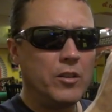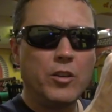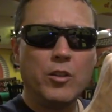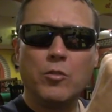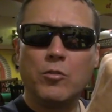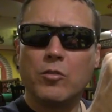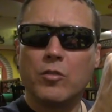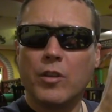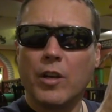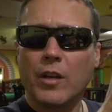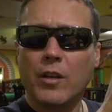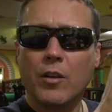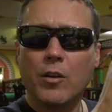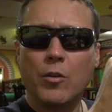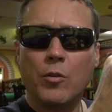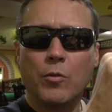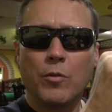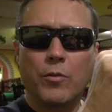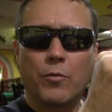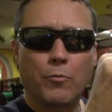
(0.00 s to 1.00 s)
Usually I
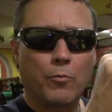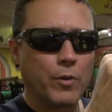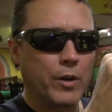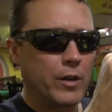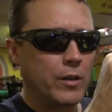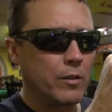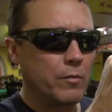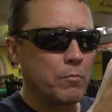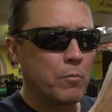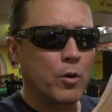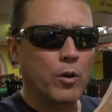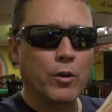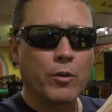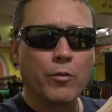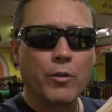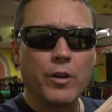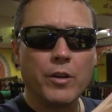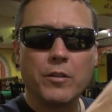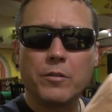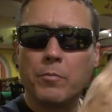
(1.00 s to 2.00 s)
go with regular
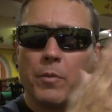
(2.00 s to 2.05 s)
margaritas,